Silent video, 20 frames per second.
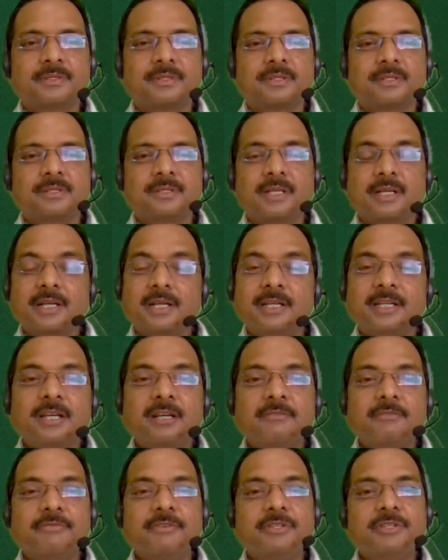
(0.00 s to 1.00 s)
The clinical
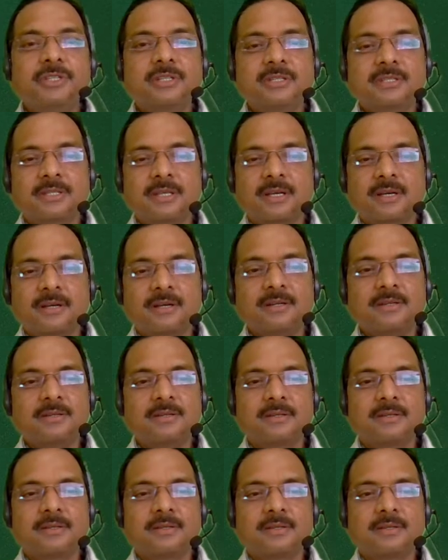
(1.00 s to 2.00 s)
features are
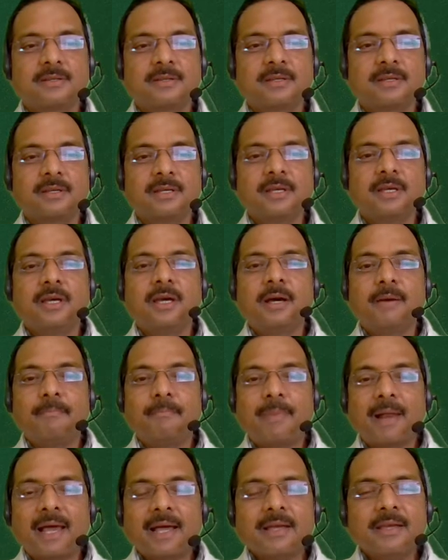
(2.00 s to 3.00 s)

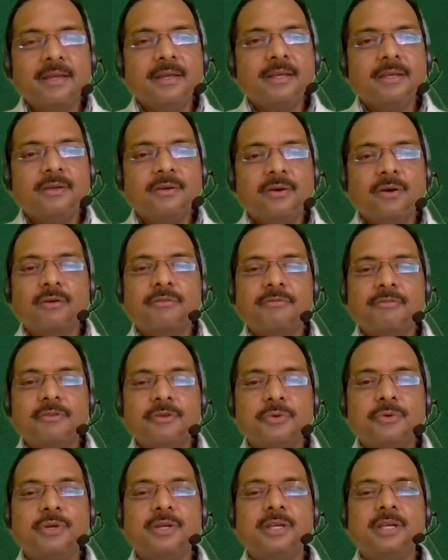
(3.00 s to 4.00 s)
blackening of
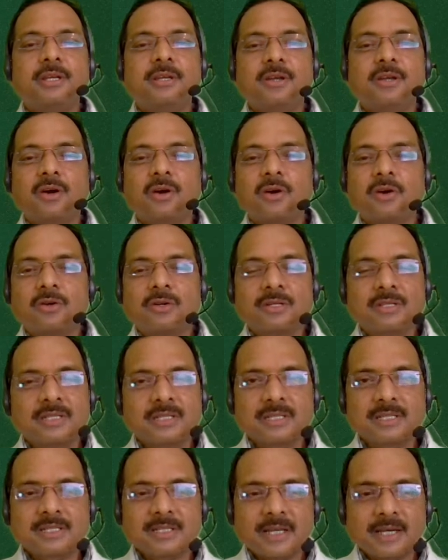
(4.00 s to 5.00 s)
urine on
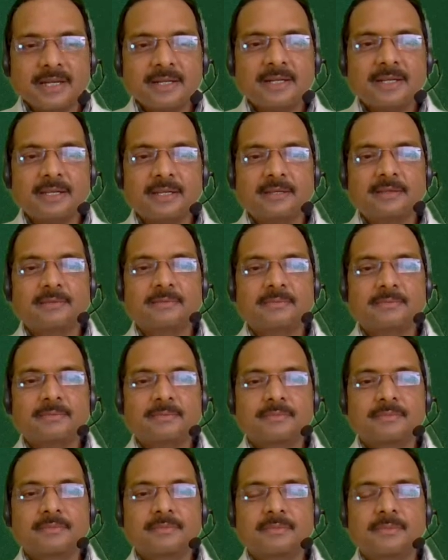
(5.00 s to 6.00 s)
standing
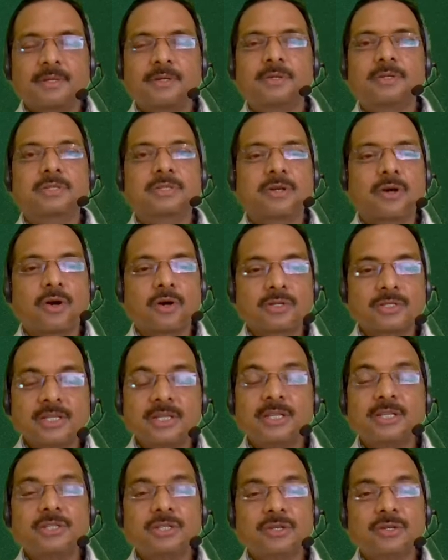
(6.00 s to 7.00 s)
because
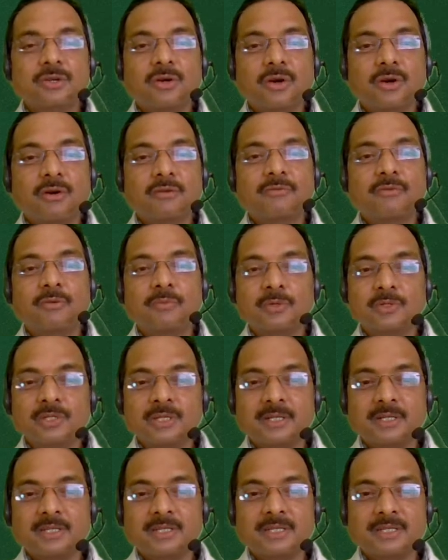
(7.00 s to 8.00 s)
oxidation of
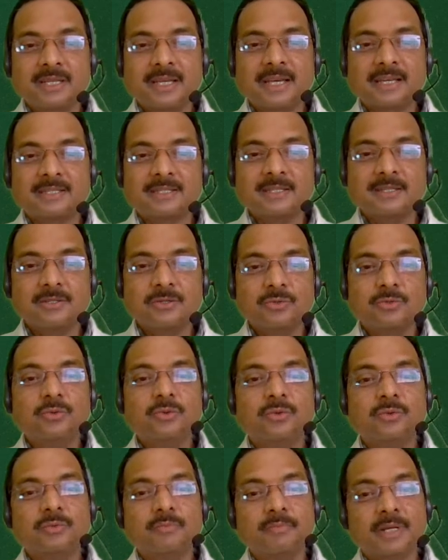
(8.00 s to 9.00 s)
homogentisic acid to
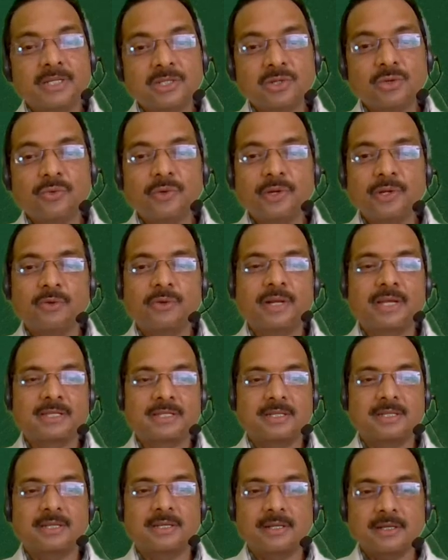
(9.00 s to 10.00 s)
benzoquinone
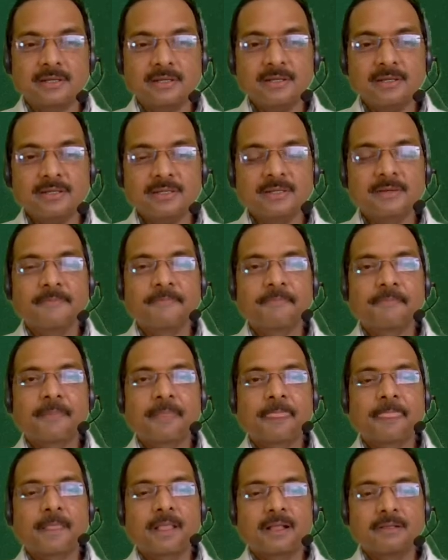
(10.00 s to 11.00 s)
acetate occurs.
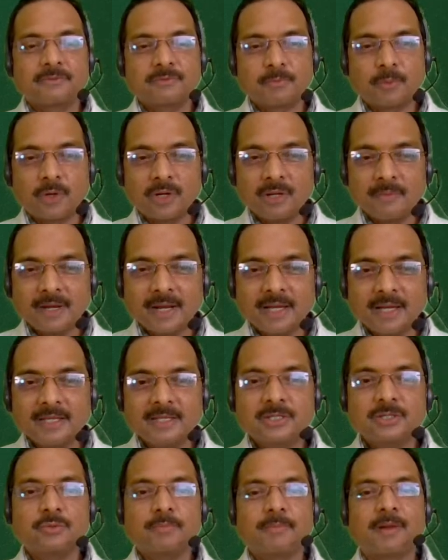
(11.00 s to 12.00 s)
It's
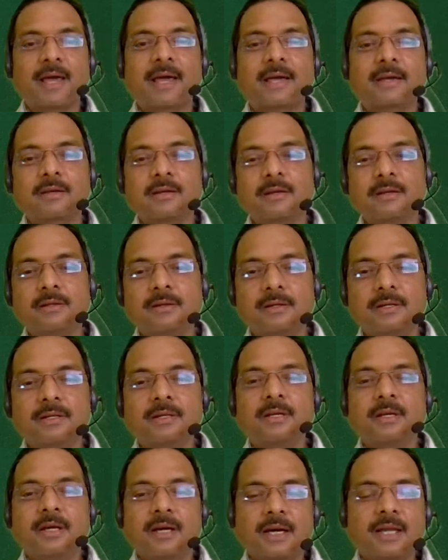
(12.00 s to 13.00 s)
polymerized to black colored
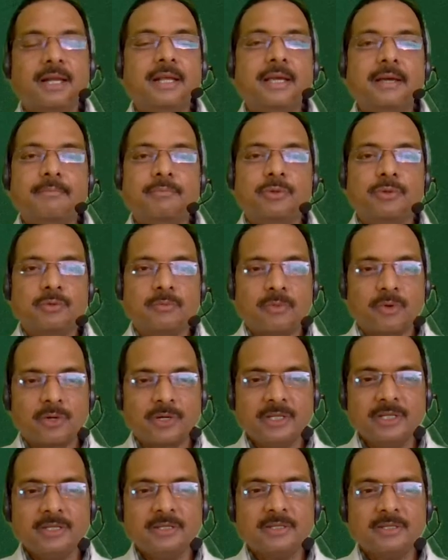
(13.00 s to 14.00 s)
alkaptone
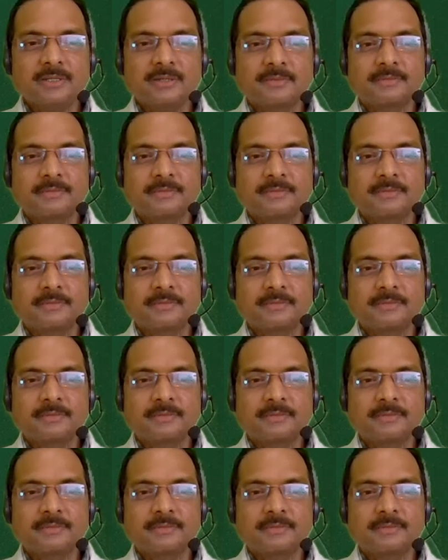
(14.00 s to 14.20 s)
bodies.